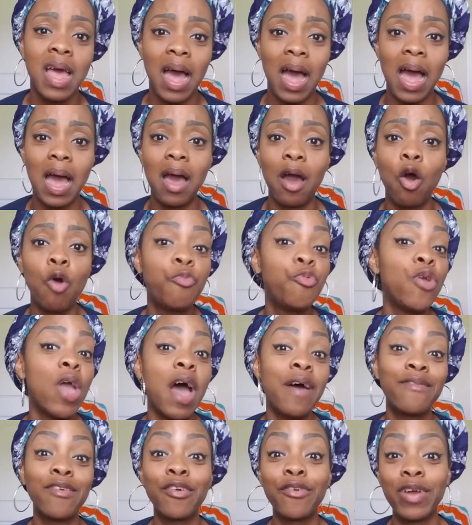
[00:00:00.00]
I hope you
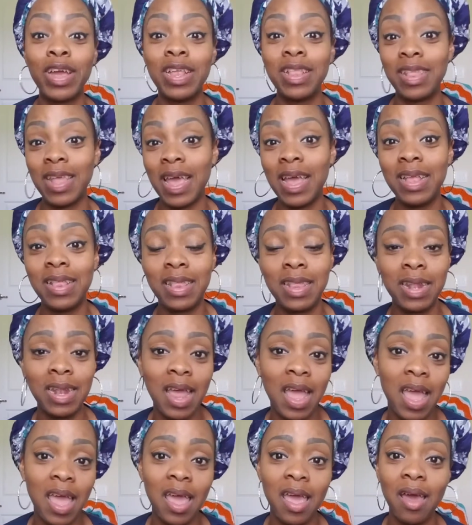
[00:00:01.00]
have a great day
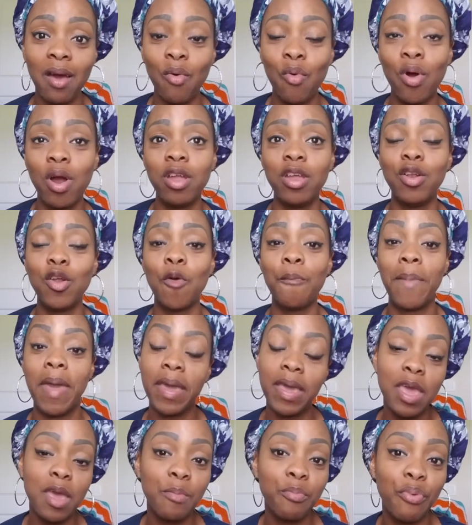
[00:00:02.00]
today, or, you know,
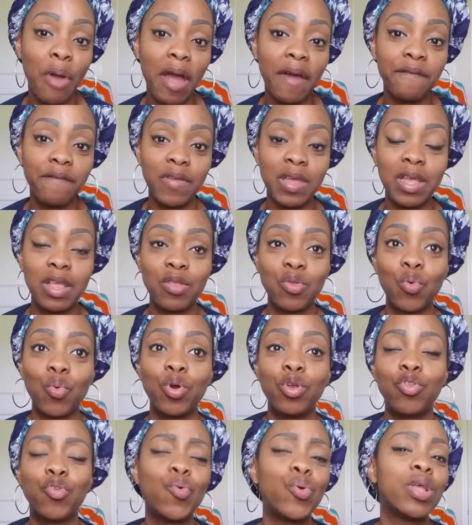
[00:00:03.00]
making breakfast
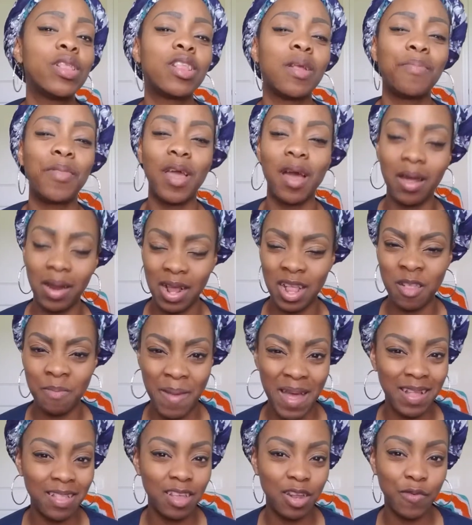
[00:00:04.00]
or doing something
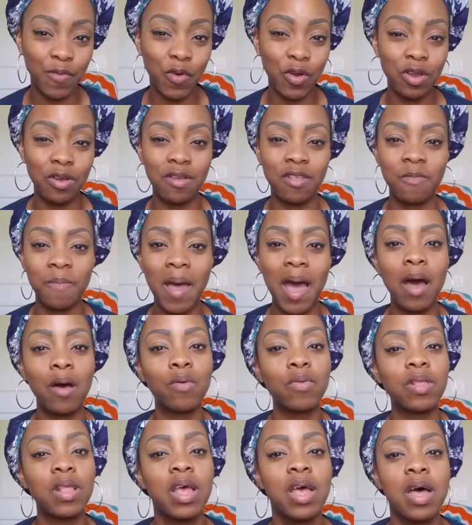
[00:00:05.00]
unexpected for your
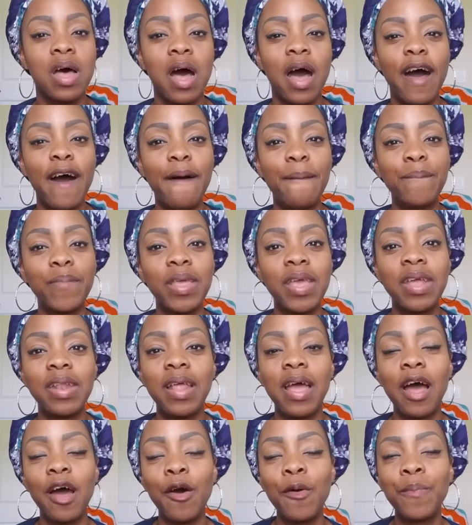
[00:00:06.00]
spouse um, can
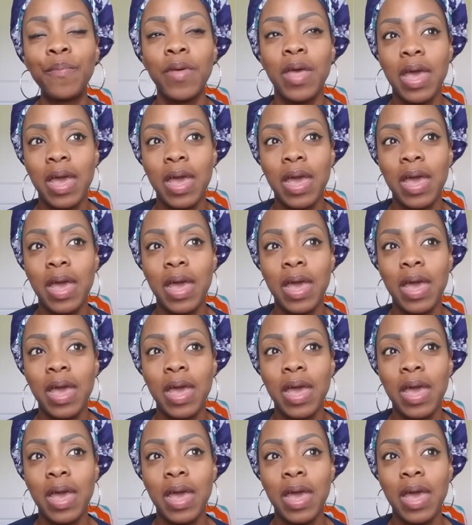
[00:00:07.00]
help